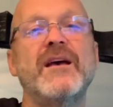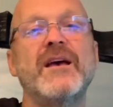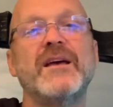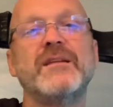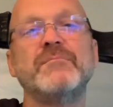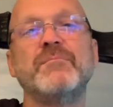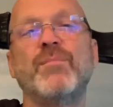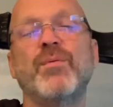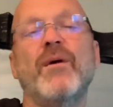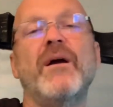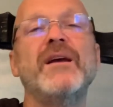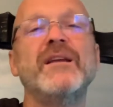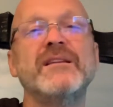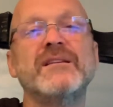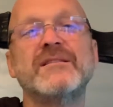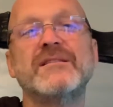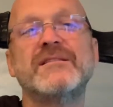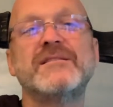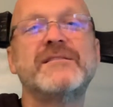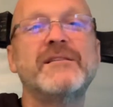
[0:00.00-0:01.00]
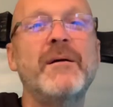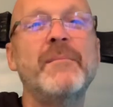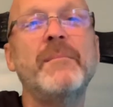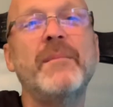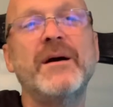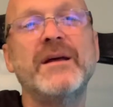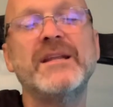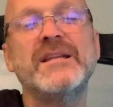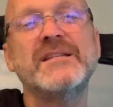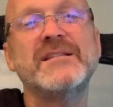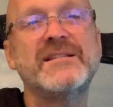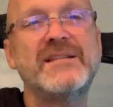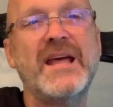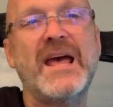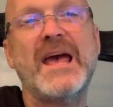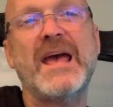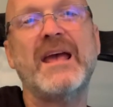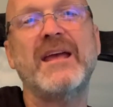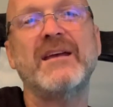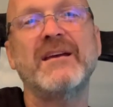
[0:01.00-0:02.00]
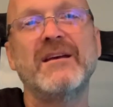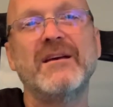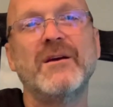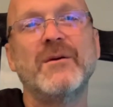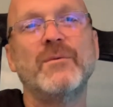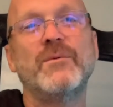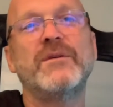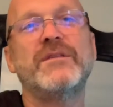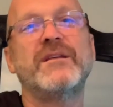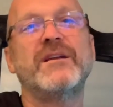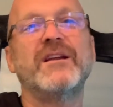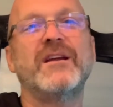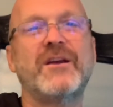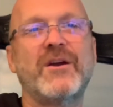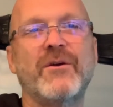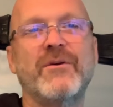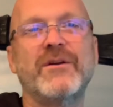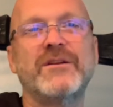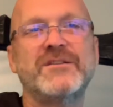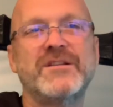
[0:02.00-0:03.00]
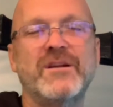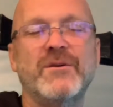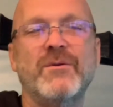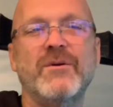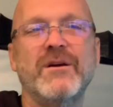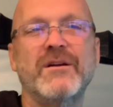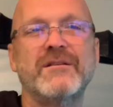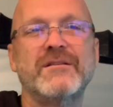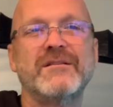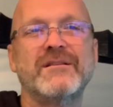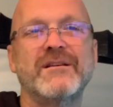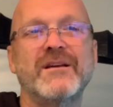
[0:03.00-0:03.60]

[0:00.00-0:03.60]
and brighten somebody's day with an encouraging word.